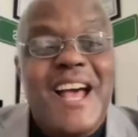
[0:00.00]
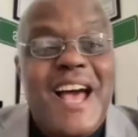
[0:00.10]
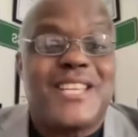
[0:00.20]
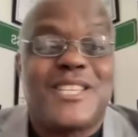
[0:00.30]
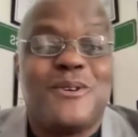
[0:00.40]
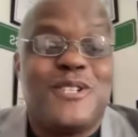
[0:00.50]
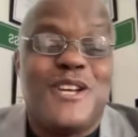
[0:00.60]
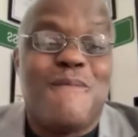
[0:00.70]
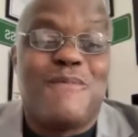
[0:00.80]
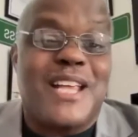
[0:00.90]
I sued them.
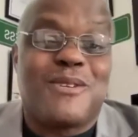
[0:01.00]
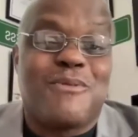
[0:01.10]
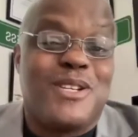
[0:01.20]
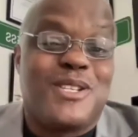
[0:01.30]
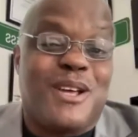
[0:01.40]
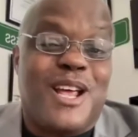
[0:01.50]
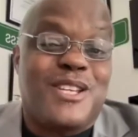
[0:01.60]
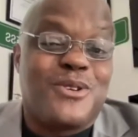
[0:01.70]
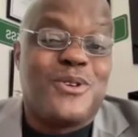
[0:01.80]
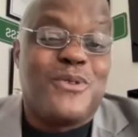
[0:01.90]
I
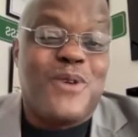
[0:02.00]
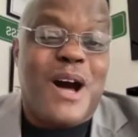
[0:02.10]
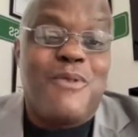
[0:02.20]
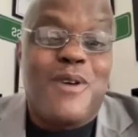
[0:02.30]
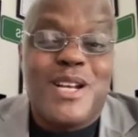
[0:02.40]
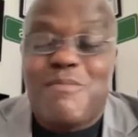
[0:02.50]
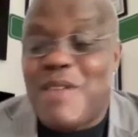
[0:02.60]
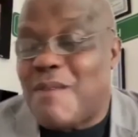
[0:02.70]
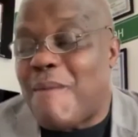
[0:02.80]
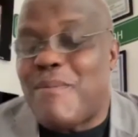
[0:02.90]
sued and I won.
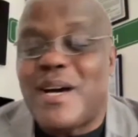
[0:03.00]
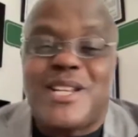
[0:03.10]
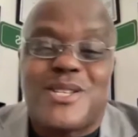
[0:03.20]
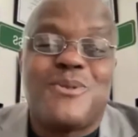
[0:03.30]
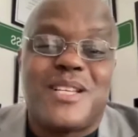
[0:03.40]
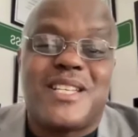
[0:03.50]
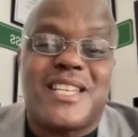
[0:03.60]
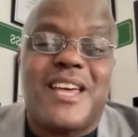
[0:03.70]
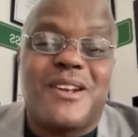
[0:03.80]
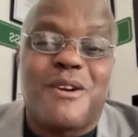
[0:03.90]
Me and my buddy sued the
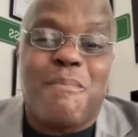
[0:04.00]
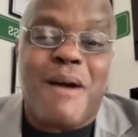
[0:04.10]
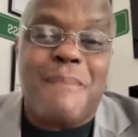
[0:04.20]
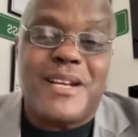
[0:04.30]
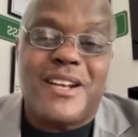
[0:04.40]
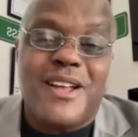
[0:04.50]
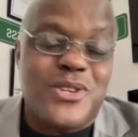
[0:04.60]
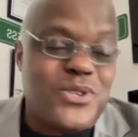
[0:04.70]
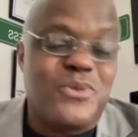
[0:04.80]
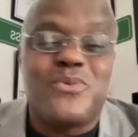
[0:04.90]
state on a property
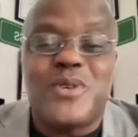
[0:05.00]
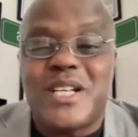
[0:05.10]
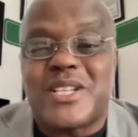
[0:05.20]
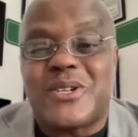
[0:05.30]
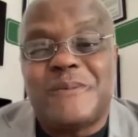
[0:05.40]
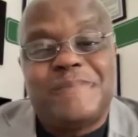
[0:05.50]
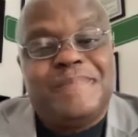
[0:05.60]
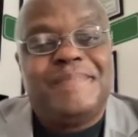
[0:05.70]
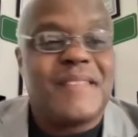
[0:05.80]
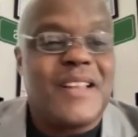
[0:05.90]
lawsuit and won. So,
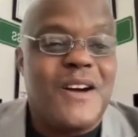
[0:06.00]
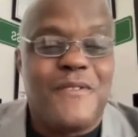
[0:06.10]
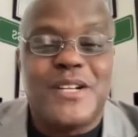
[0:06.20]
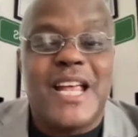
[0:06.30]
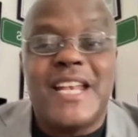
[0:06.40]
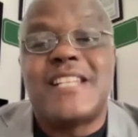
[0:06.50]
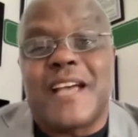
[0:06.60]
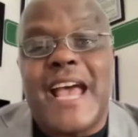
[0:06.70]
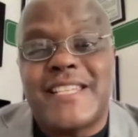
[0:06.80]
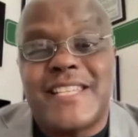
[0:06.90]
and it took
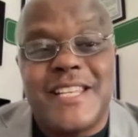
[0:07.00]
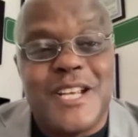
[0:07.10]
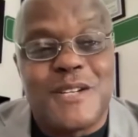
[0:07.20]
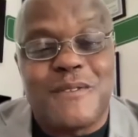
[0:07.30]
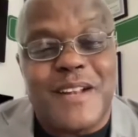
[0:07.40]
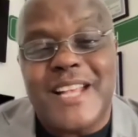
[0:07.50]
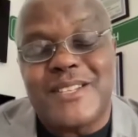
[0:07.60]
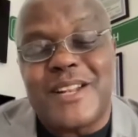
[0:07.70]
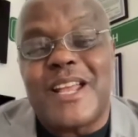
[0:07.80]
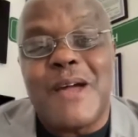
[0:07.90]
18 years for that.
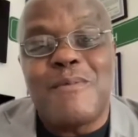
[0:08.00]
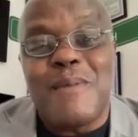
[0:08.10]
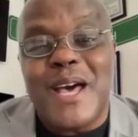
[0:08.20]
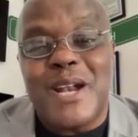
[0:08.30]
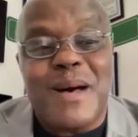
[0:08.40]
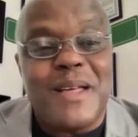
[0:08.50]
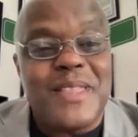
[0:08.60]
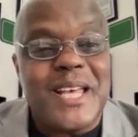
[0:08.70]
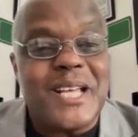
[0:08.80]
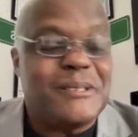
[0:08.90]
So they were mad about
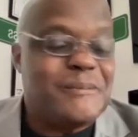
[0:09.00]
that.